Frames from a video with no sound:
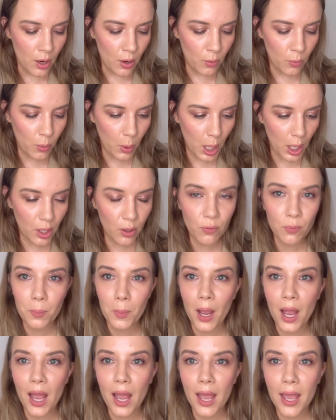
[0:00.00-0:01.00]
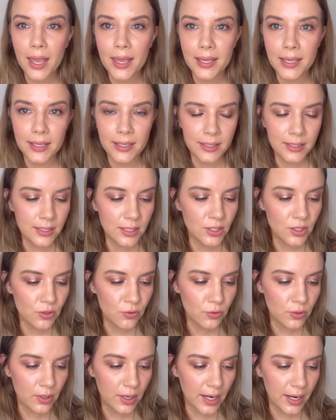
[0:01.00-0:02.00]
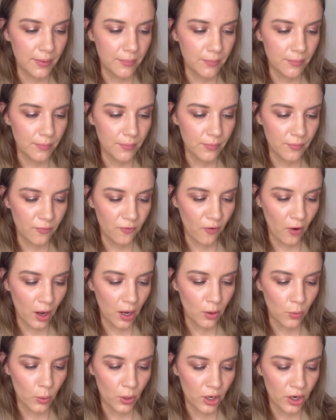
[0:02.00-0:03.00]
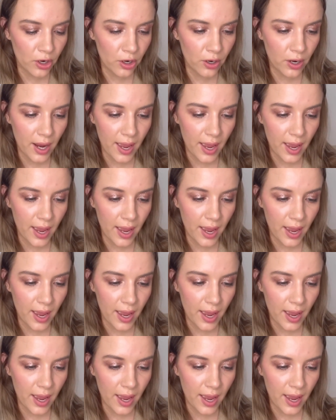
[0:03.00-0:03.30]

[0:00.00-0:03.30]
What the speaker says: one of my Instagram follower,